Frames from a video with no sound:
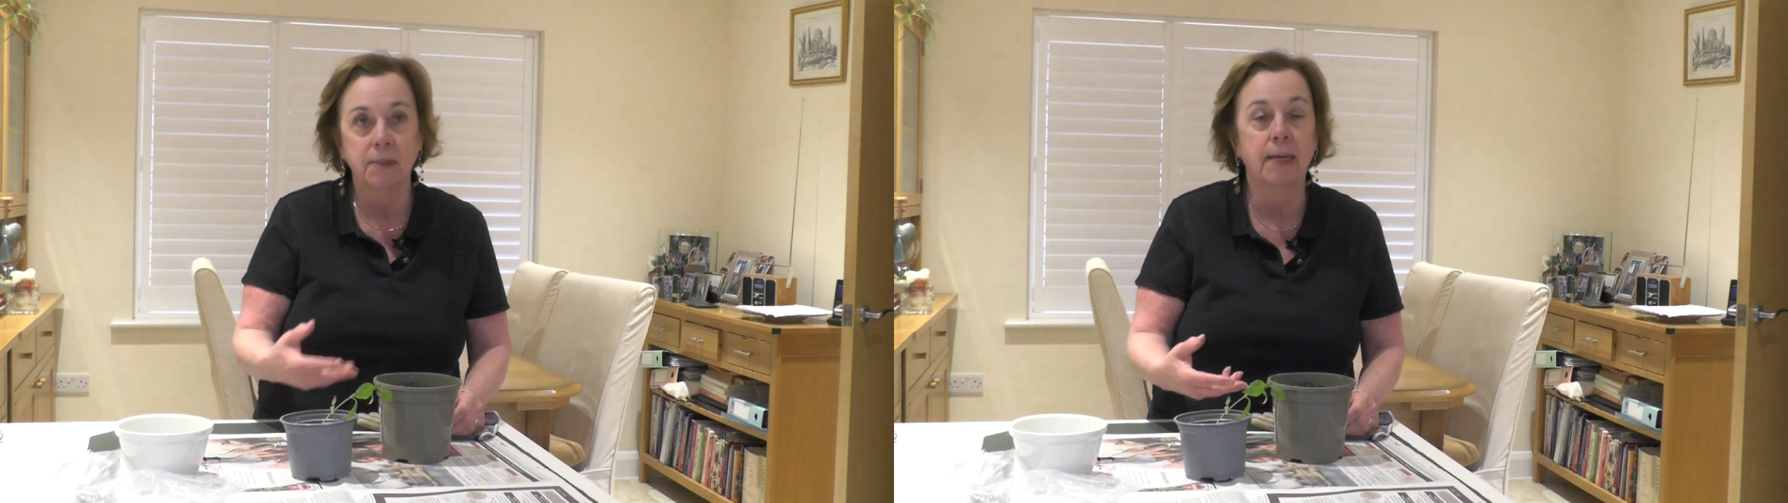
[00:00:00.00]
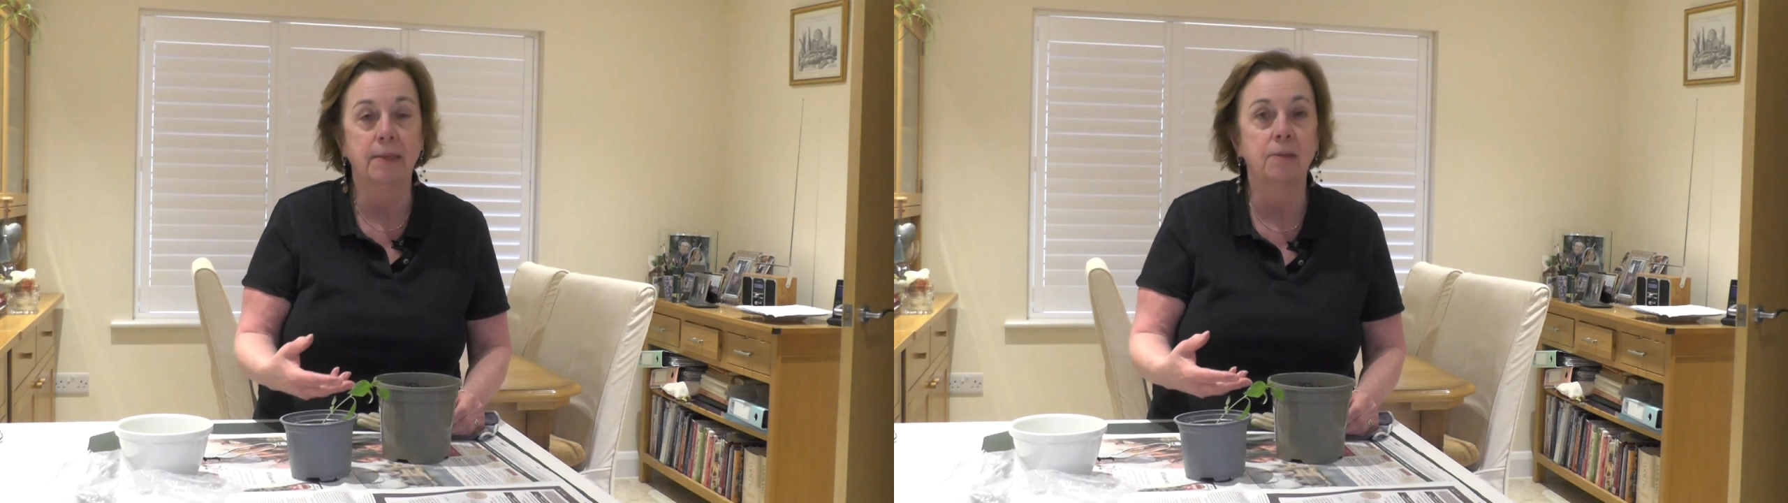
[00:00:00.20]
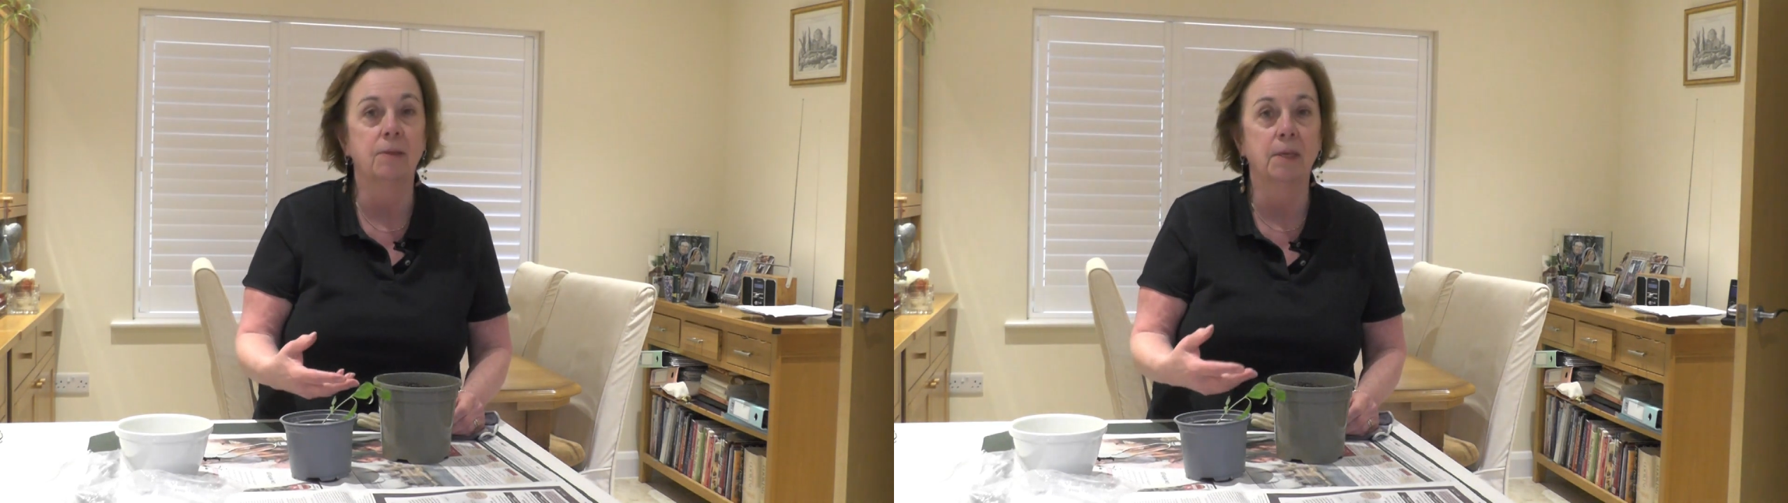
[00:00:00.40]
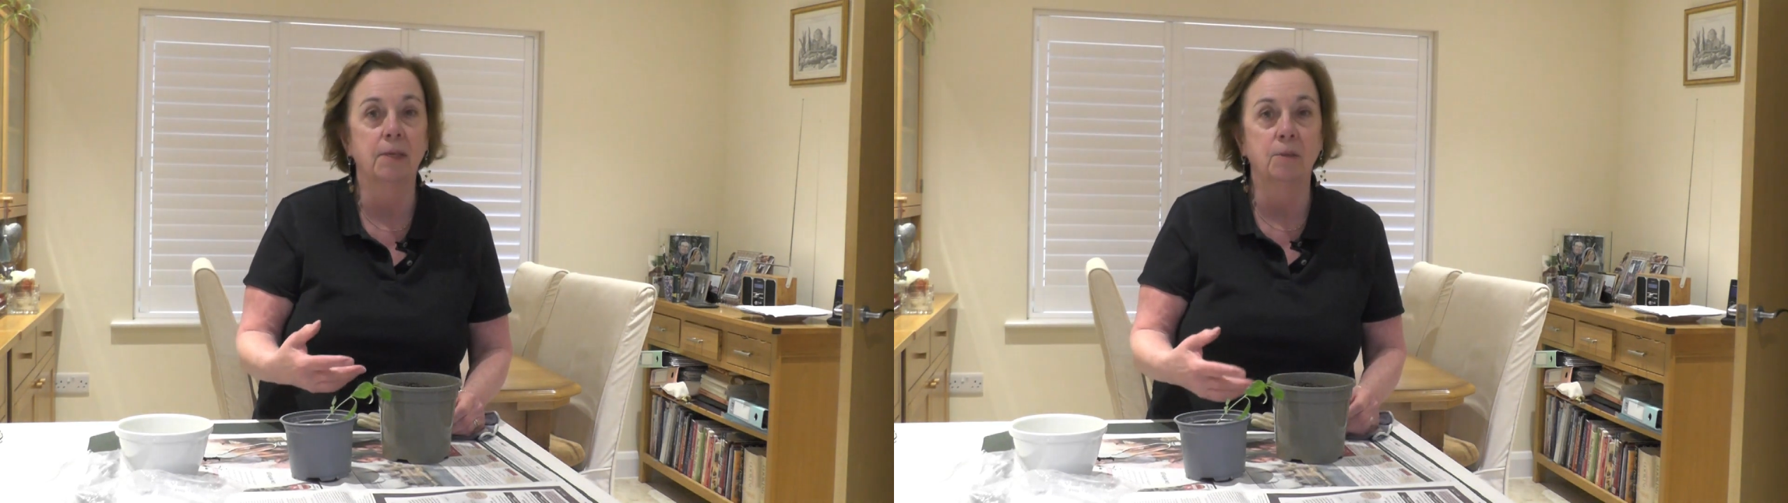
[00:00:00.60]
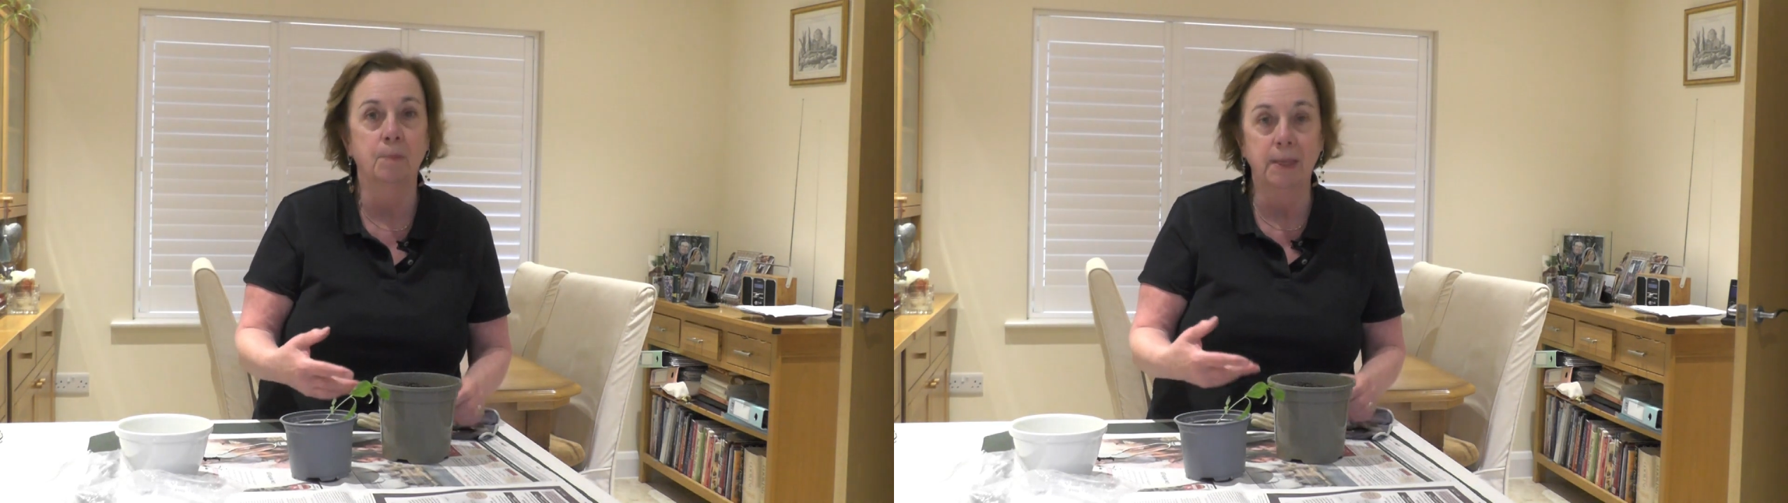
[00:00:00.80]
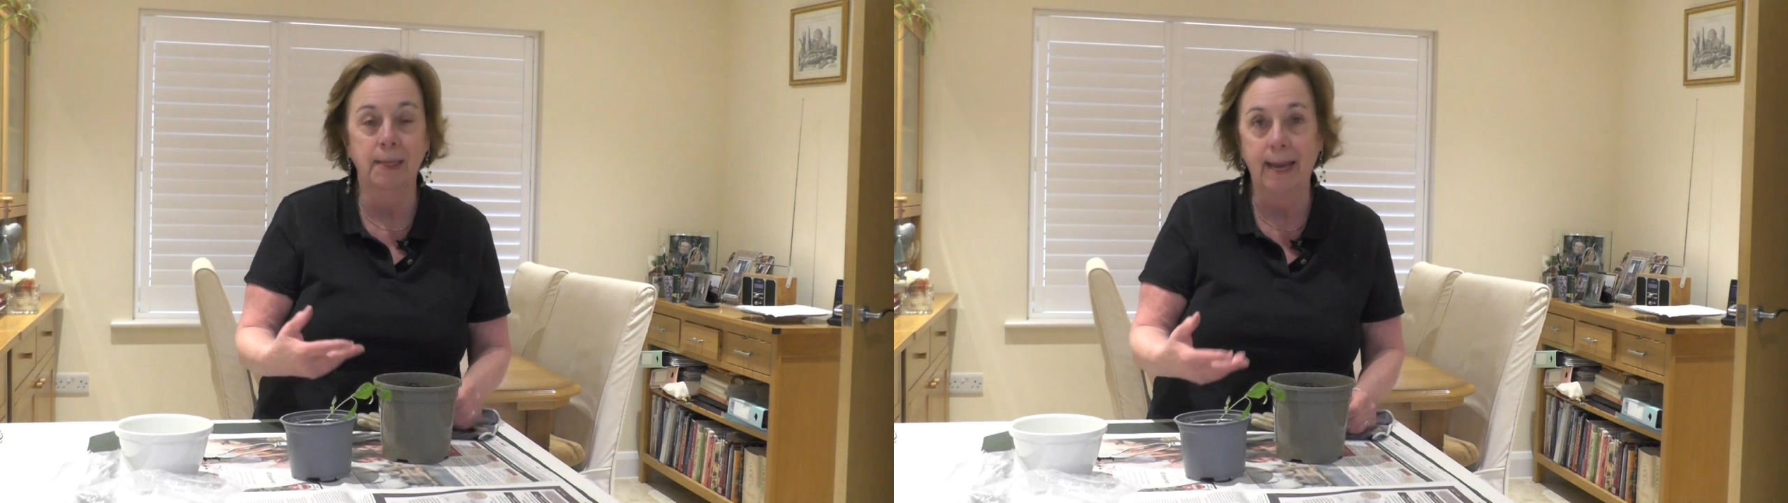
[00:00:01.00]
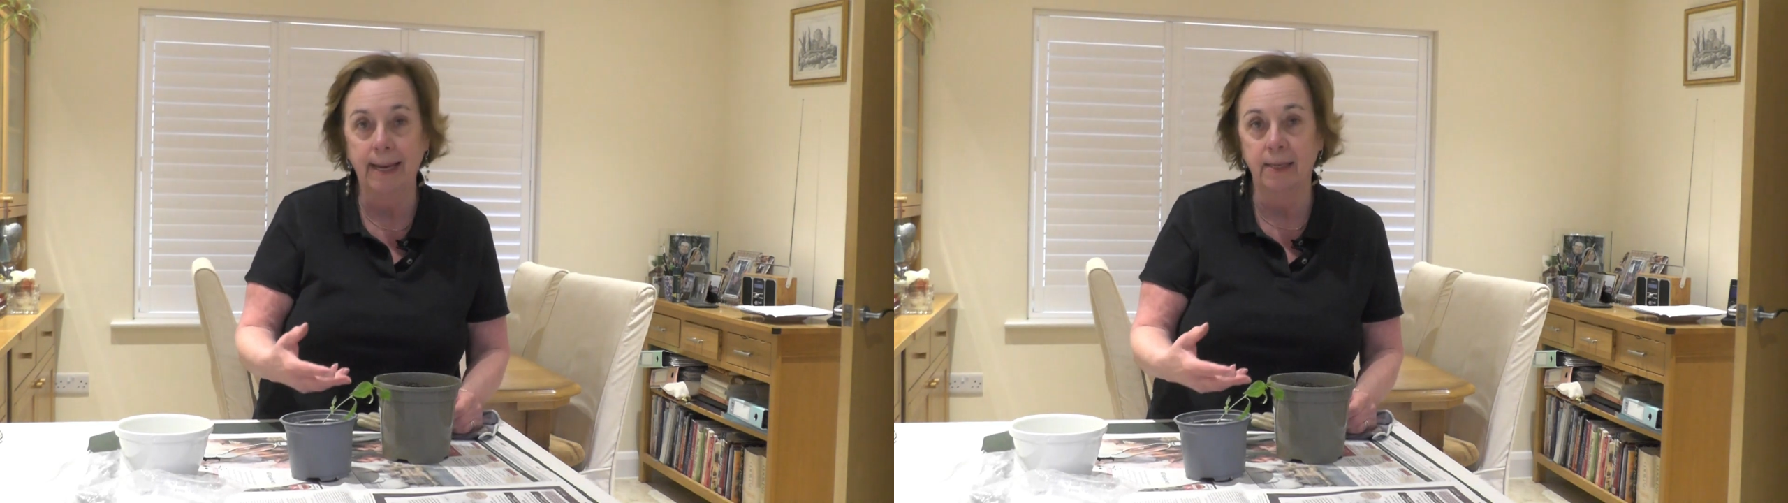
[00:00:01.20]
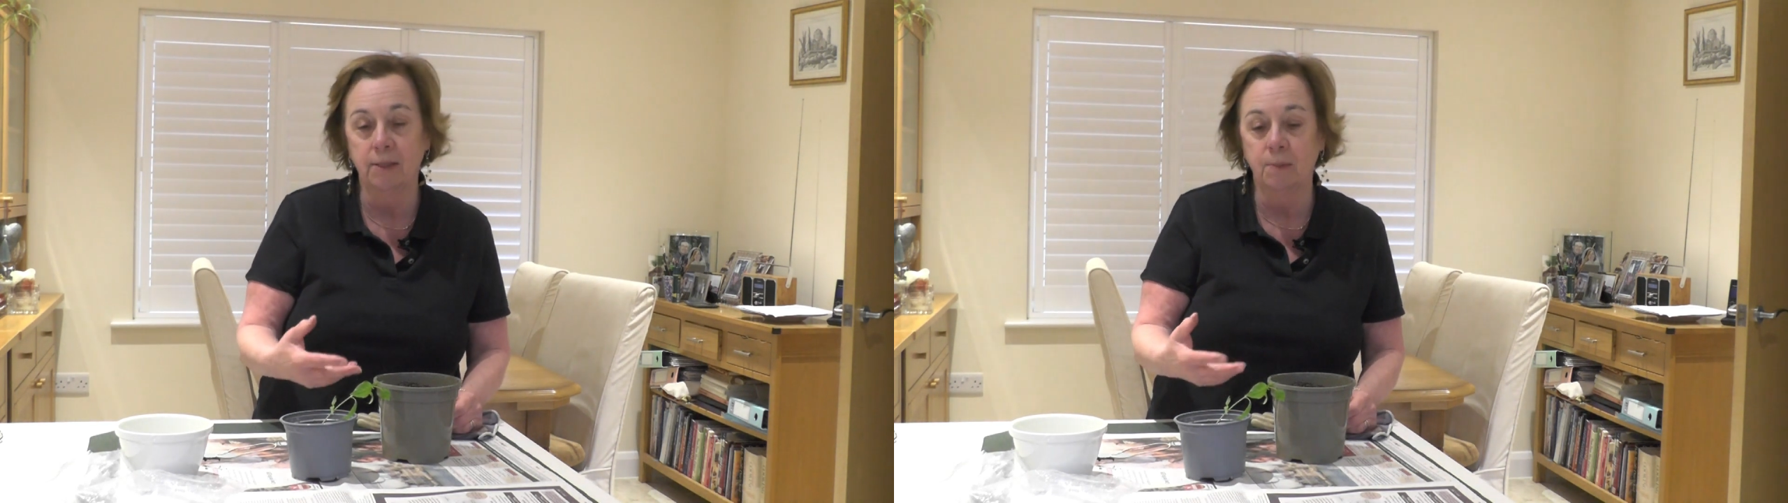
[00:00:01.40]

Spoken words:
tendency to be leggy,